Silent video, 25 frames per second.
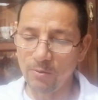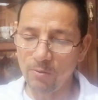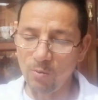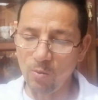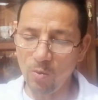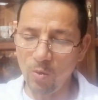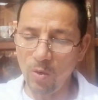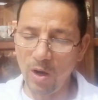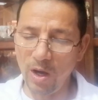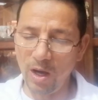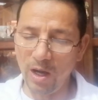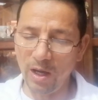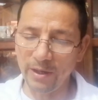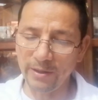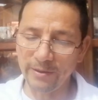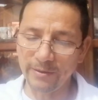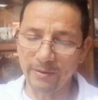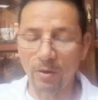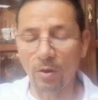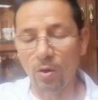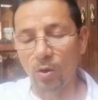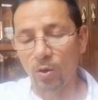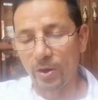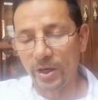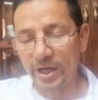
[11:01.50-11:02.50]
1
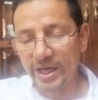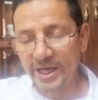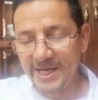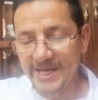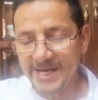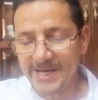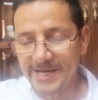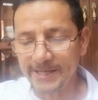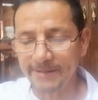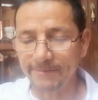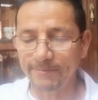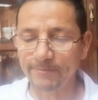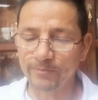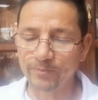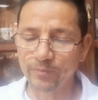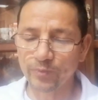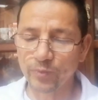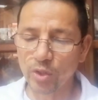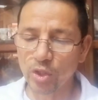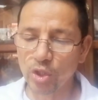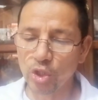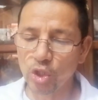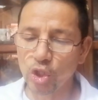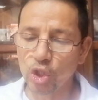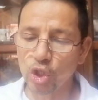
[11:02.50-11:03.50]
or A,
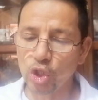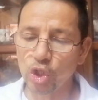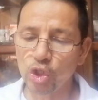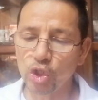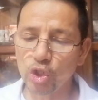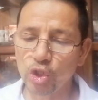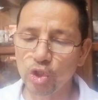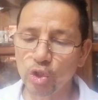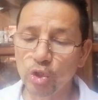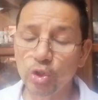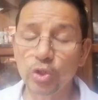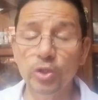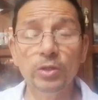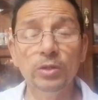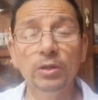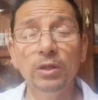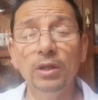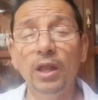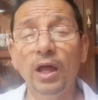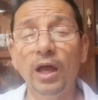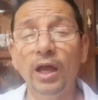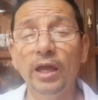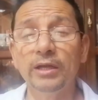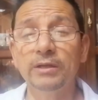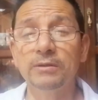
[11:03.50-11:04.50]
do you
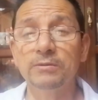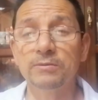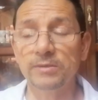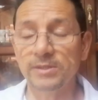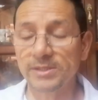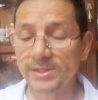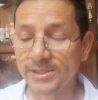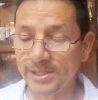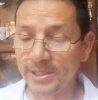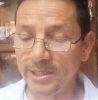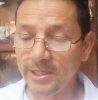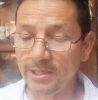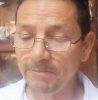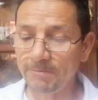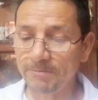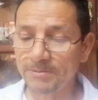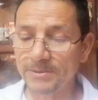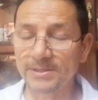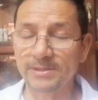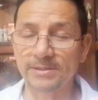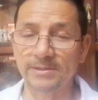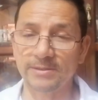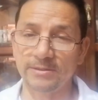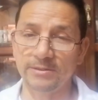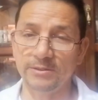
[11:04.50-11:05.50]
like
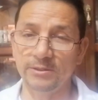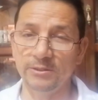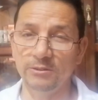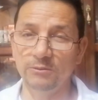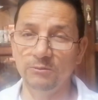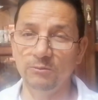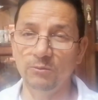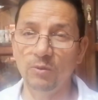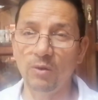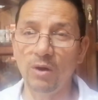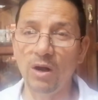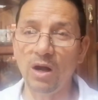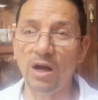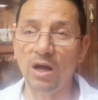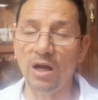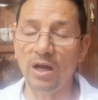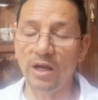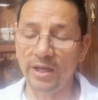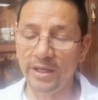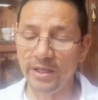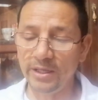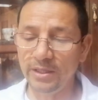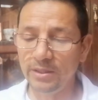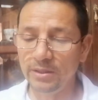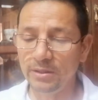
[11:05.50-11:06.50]
recipes?
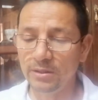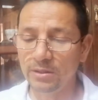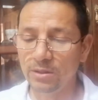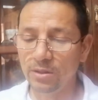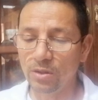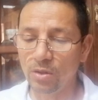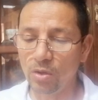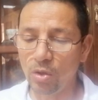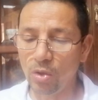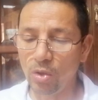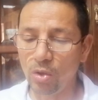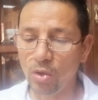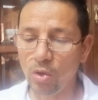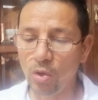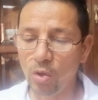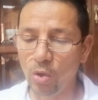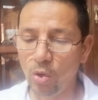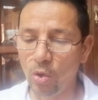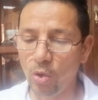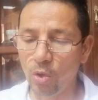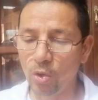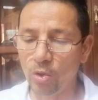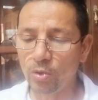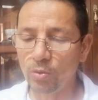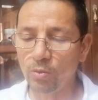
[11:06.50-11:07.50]
Why
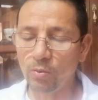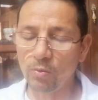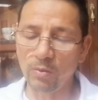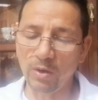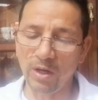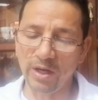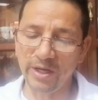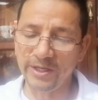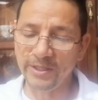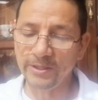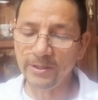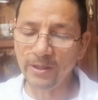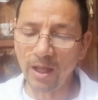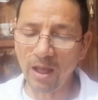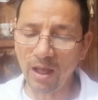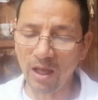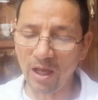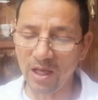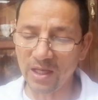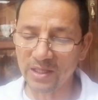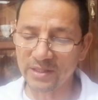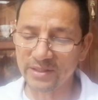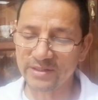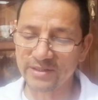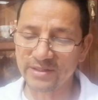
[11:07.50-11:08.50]
or why
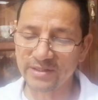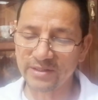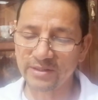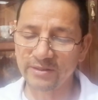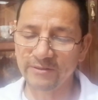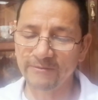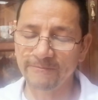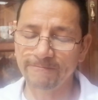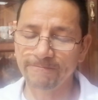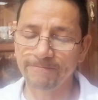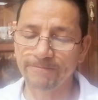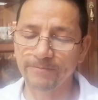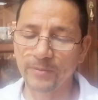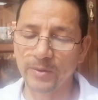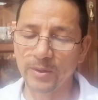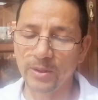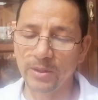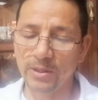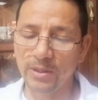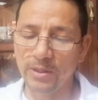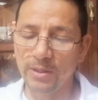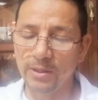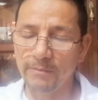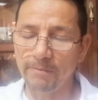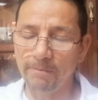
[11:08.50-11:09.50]
not?
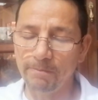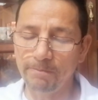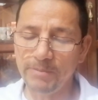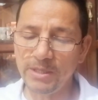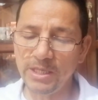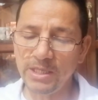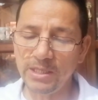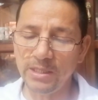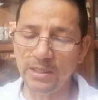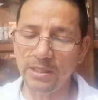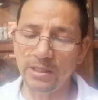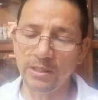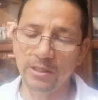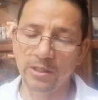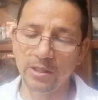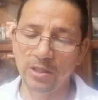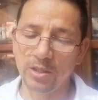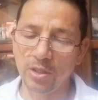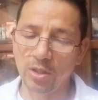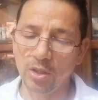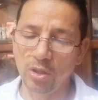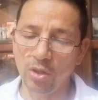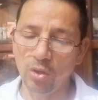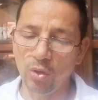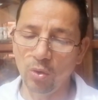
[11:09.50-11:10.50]
B,
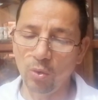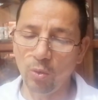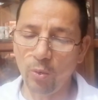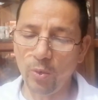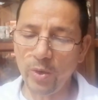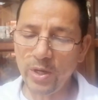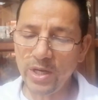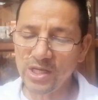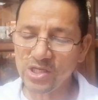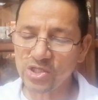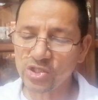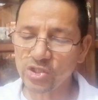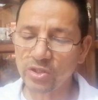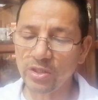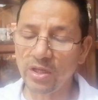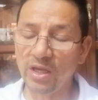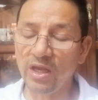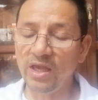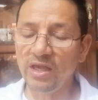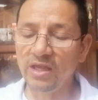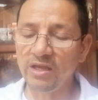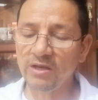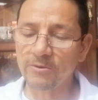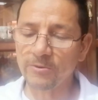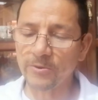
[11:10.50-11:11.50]
which
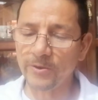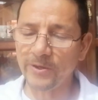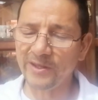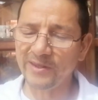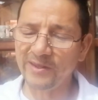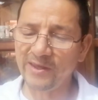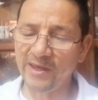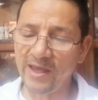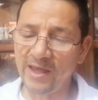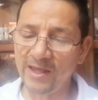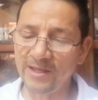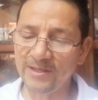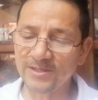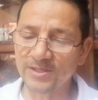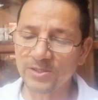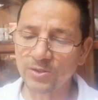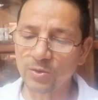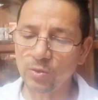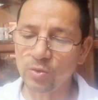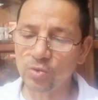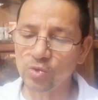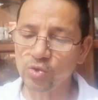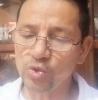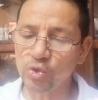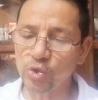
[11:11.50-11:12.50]
ingredients
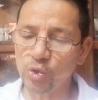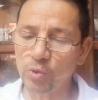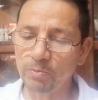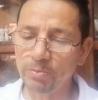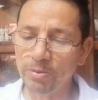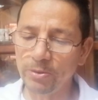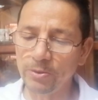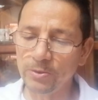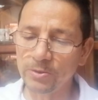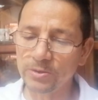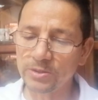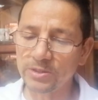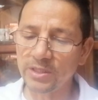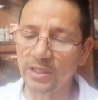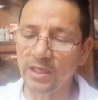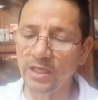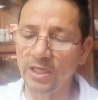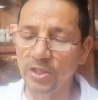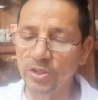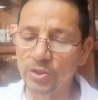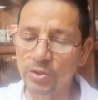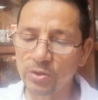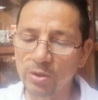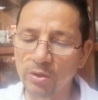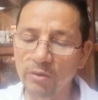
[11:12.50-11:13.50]
would you put
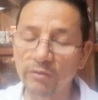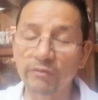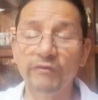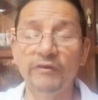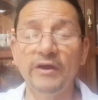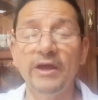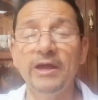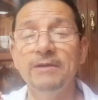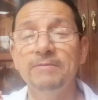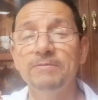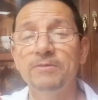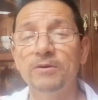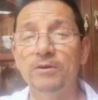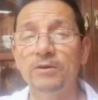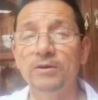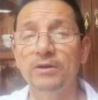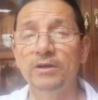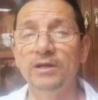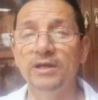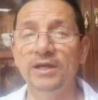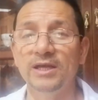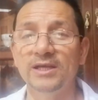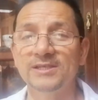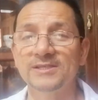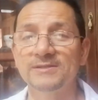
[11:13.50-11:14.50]
in your
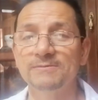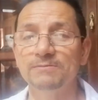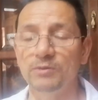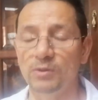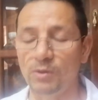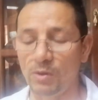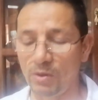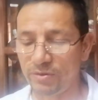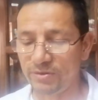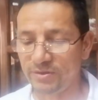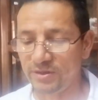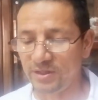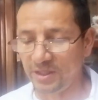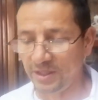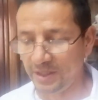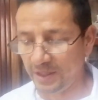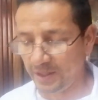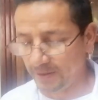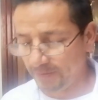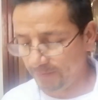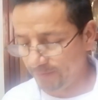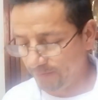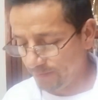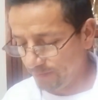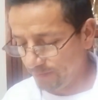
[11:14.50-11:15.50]
favorite smoothie?